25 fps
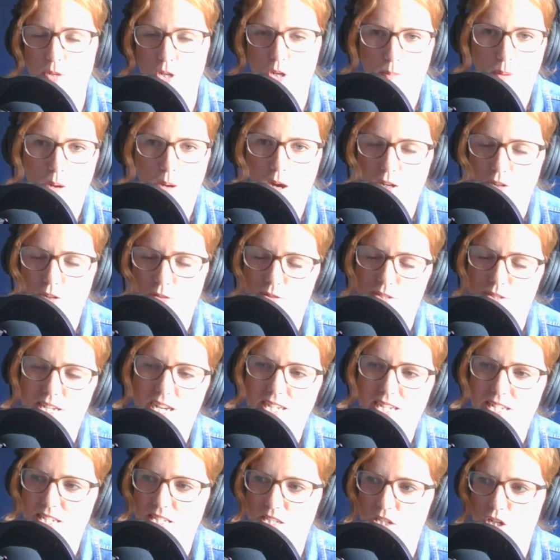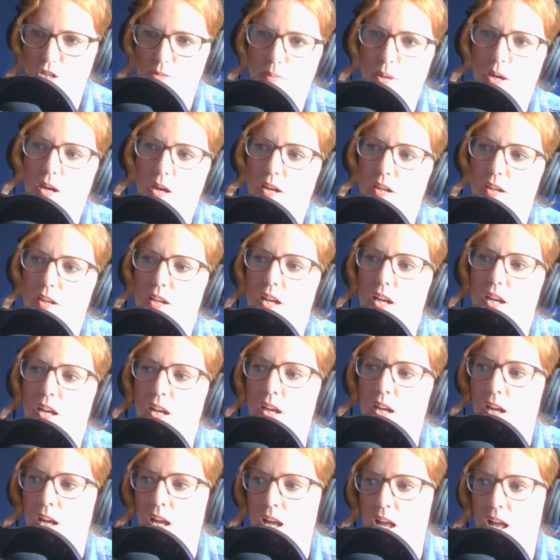new partner or daddy's new
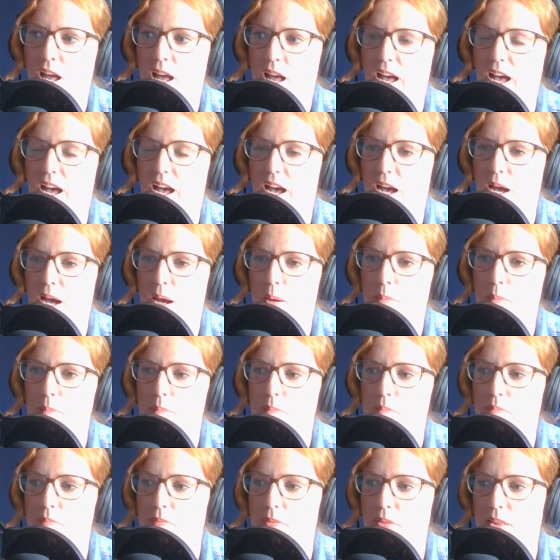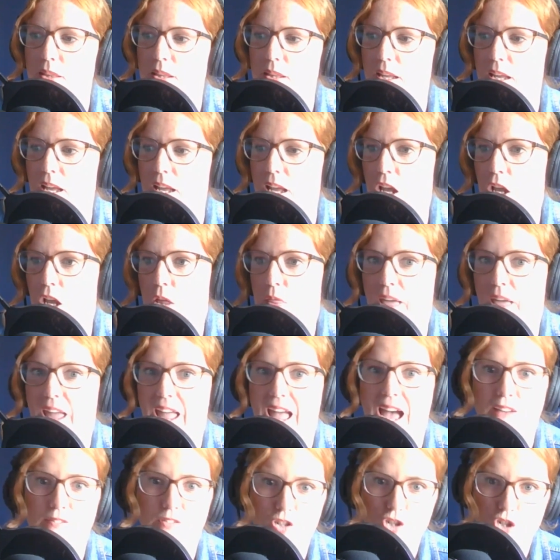partner. They
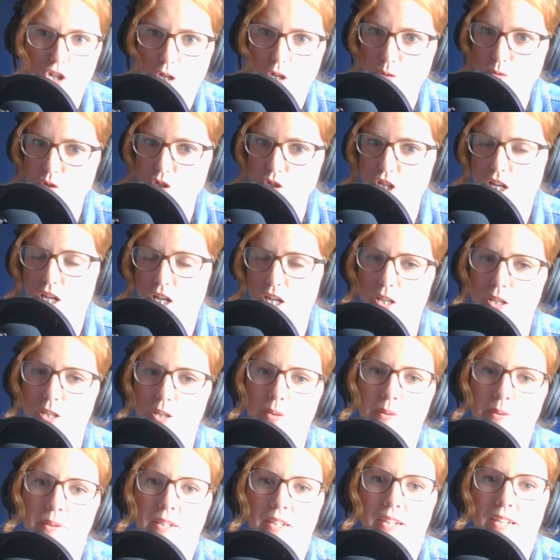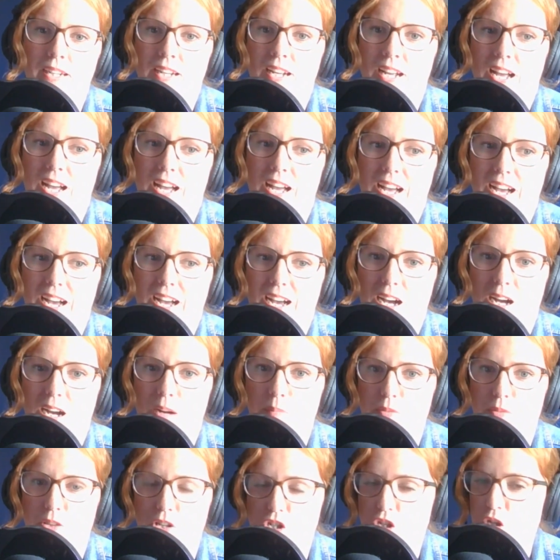haven't told you.
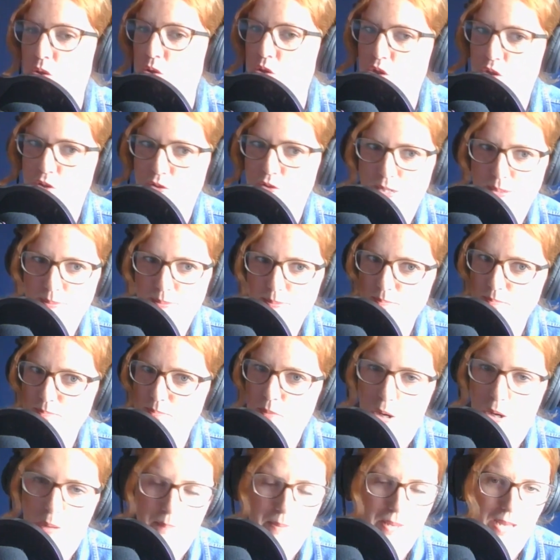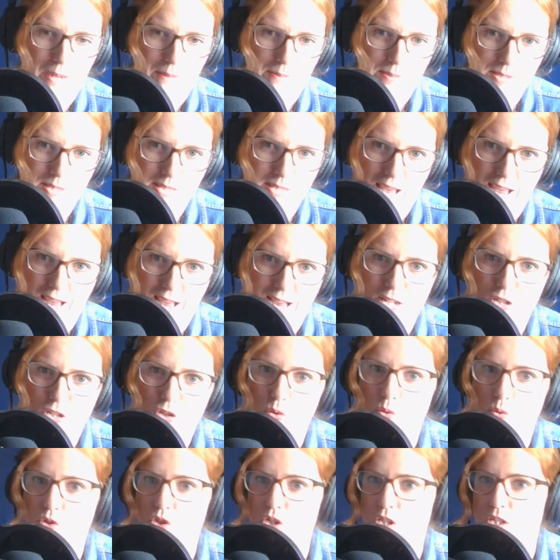The children might be upset
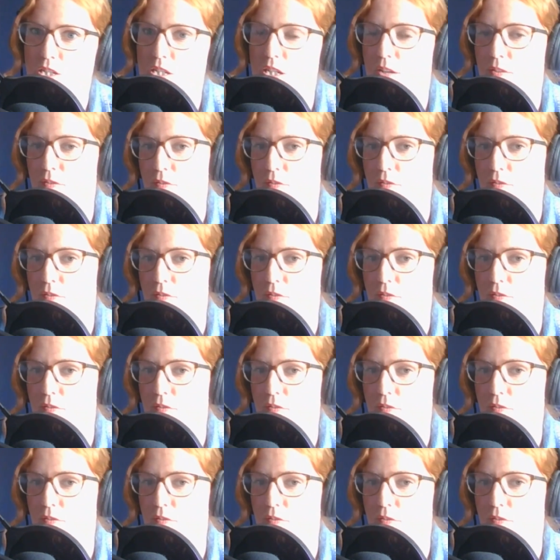or just